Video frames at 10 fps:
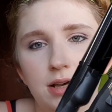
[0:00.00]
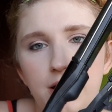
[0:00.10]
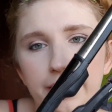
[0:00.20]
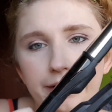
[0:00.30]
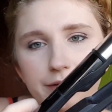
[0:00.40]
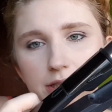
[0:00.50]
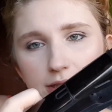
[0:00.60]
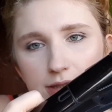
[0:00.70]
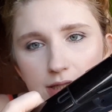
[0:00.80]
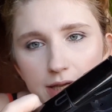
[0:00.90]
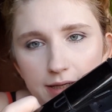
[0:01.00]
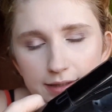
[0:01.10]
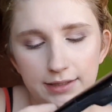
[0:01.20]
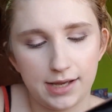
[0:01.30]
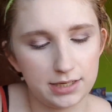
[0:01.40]
iron,
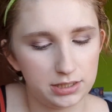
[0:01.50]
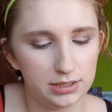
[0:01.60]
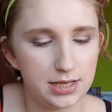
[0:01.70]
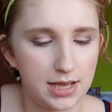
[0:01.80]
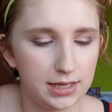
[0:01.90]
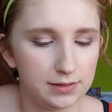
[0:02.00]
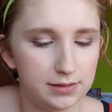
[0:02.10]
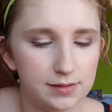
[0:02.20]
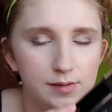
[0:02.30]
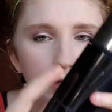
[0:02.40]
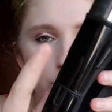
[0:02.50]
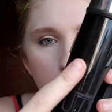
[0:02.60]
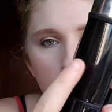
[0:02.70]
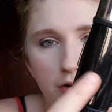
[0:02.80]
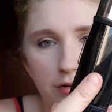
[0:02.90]
and actually has distilled
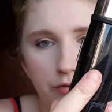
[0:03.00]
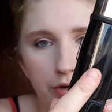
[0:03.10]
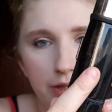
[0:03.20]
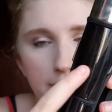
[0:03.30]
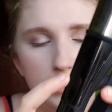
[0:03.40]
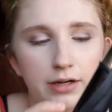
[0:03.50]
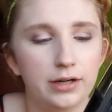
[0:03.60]
water right there,